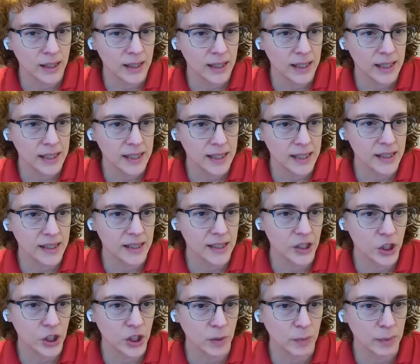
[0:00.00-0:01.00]
He sensed that
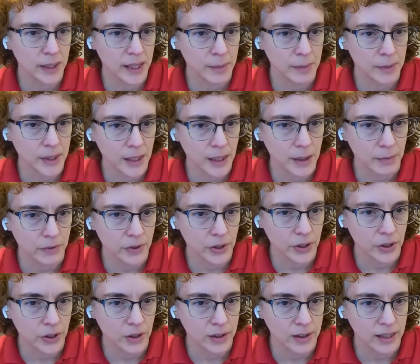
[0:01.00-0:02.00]
she blamed him for
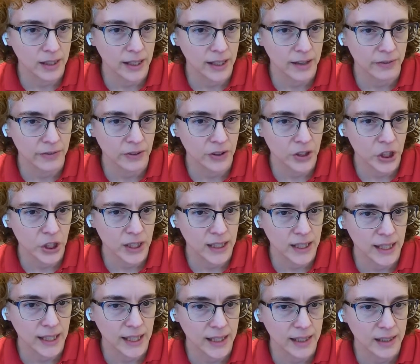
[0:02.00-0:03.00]
the hard life she'd
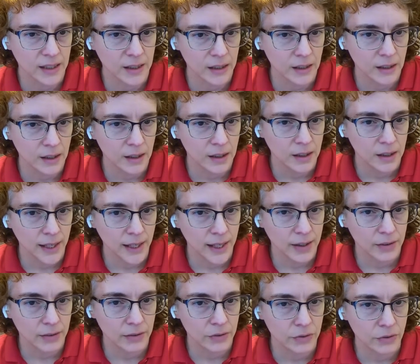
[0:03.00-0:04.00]
led,
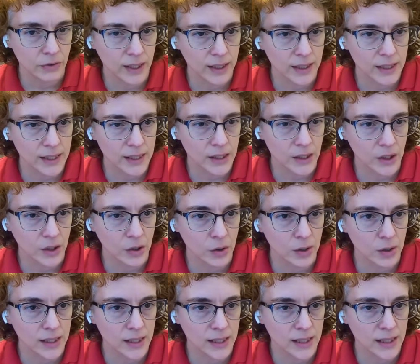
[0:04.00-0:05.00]
and rightly so,
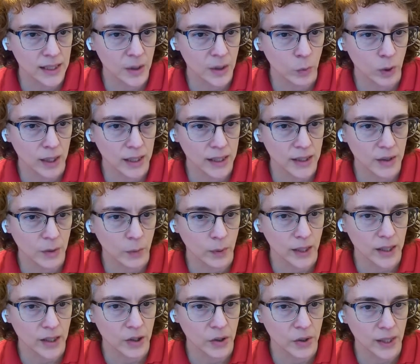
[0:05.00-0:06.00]
since he was the
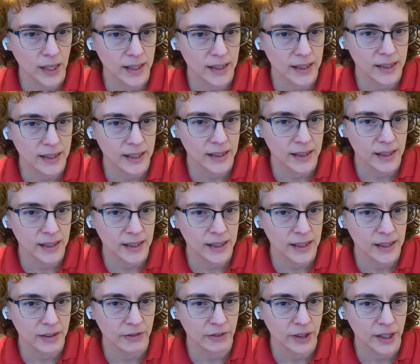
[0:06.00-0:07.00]
one who had accidentally
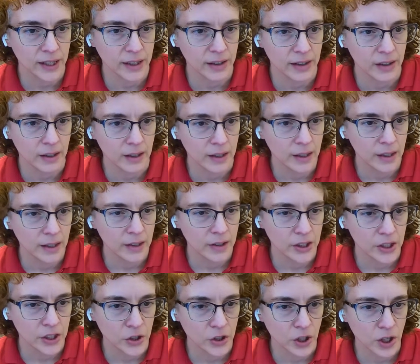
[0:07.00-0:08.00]
lit the fire,
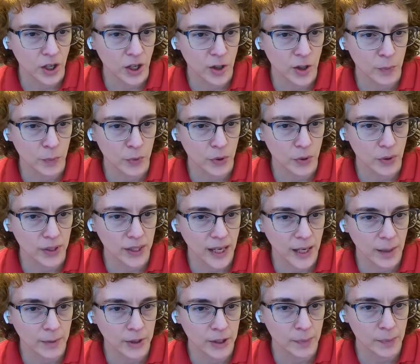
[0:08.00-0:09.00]
the straw that broke the
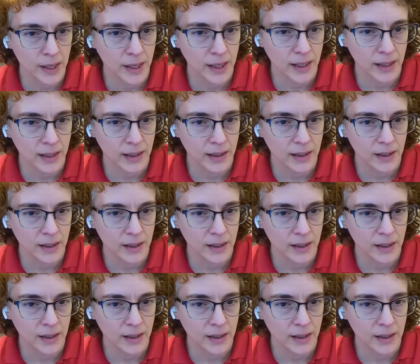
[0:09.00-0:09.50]
camel's back.